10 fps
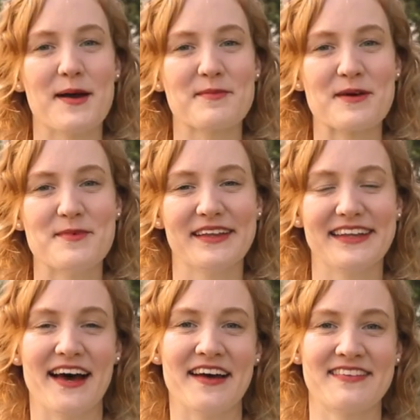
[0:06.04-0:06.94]
I'm Camille
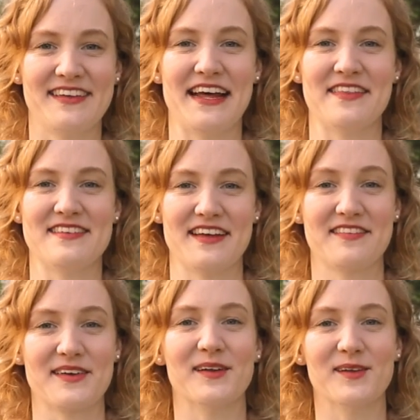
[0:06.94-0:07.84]
and I sit at the
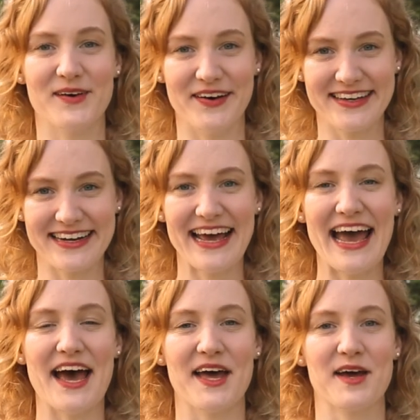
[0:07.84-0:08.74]
desk a lot,
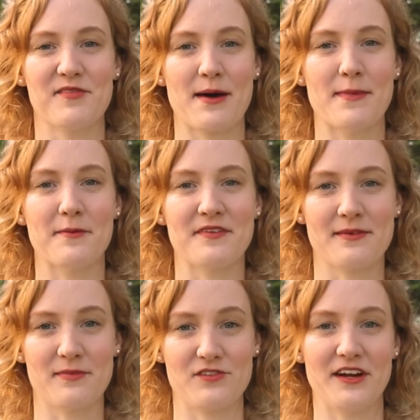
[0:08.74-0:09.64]
and I've come up with
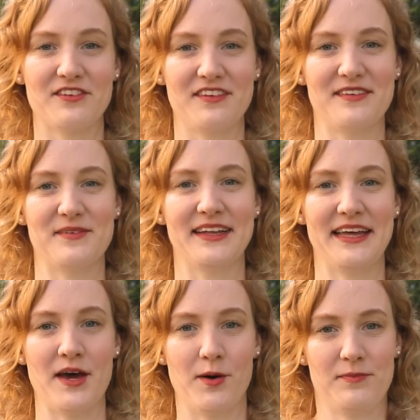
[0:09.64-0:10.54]
some stretches that
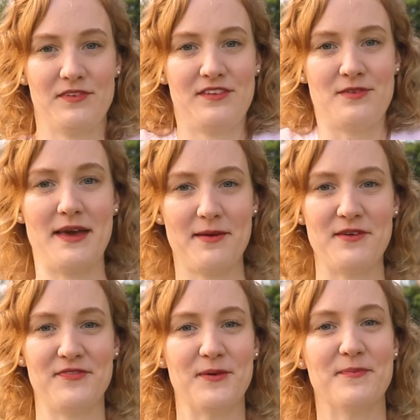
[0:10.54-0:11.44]
really help to make
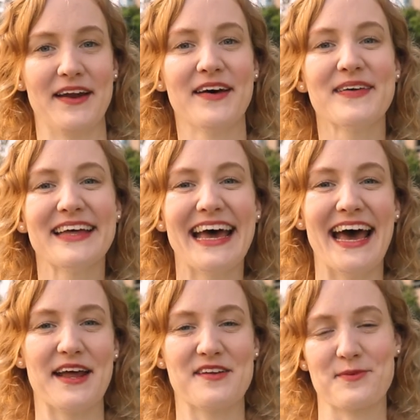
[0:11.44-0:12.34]
me feel better,
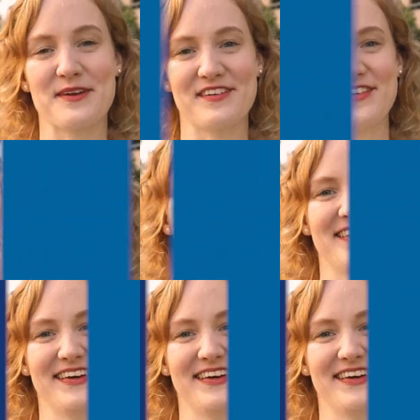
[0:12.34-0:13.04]
and I just wanted to show it to